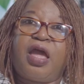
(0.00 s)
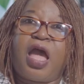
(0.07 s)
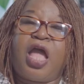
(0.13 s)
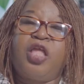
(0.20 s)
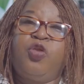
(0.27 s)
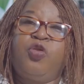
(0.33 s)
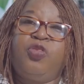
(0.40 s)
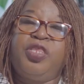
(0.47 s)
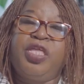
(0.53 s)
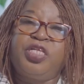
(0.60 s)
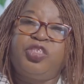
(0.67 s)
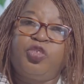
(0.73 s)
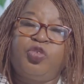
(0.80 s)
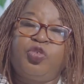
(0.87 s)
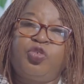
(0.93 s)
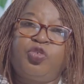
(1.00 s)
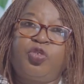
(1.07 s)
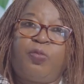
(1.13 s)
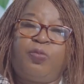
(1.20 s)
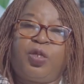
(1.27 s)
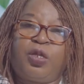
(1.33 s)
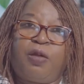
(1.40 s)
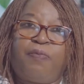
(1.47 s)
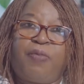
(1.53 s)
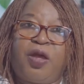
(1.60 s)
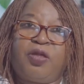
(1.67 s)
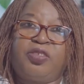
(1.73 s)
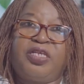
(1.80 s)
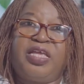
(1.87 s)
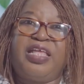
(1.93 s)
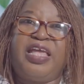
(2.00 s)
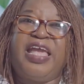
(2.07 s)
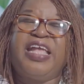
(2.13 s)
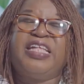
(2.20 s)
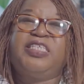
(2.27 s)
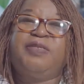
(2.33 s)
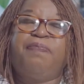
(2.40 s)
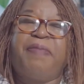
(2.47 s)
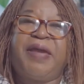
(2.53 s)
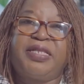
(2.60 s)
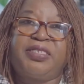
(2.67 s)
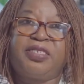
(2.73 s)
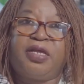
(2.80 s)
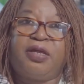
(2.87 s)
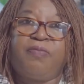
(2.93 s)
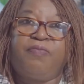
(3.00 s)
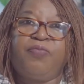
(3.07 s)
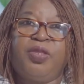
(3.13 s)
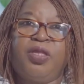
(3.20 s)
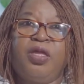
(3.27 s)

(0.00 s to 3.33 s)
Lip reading: and you need to do something about it, it's better.